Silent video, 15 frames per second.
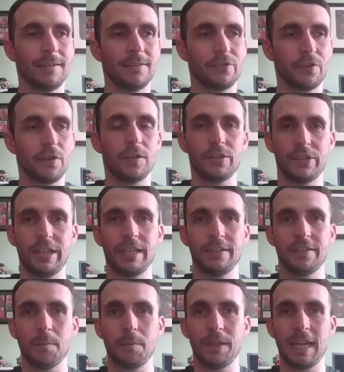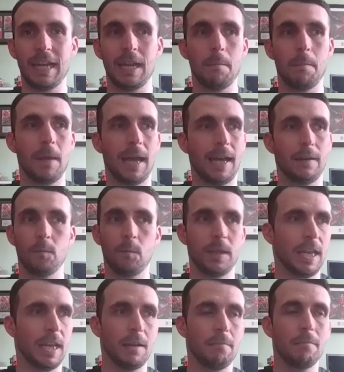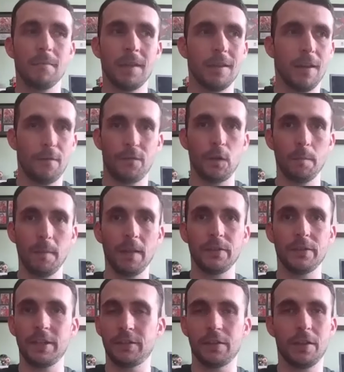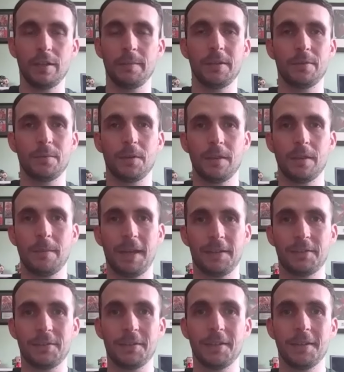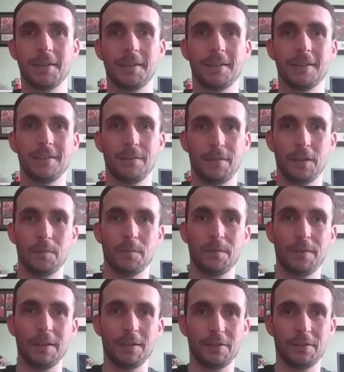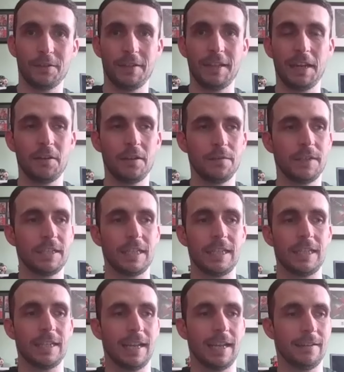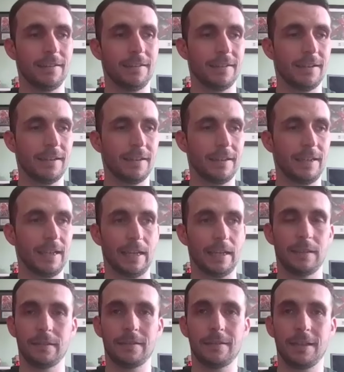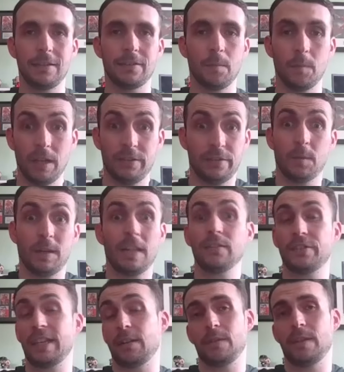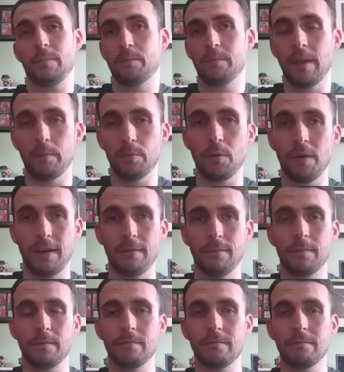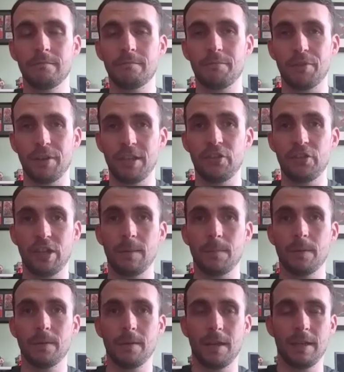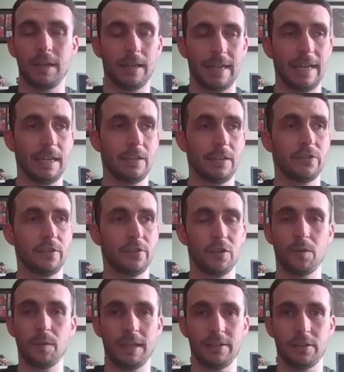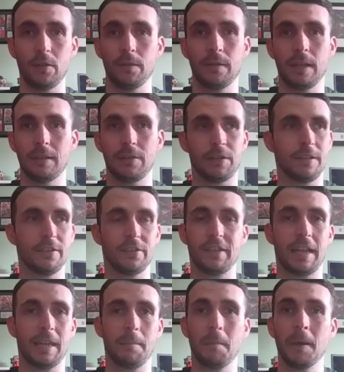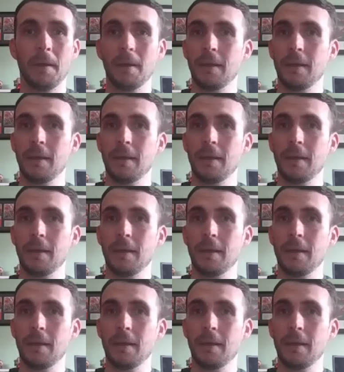Slot had seen something in him, and within a few months he turned him into one of the best defensive midfielders in the Eredivisie. And he's someone else now who they brought in pretty cheap at a young age, and 2 years on they're looking to sell him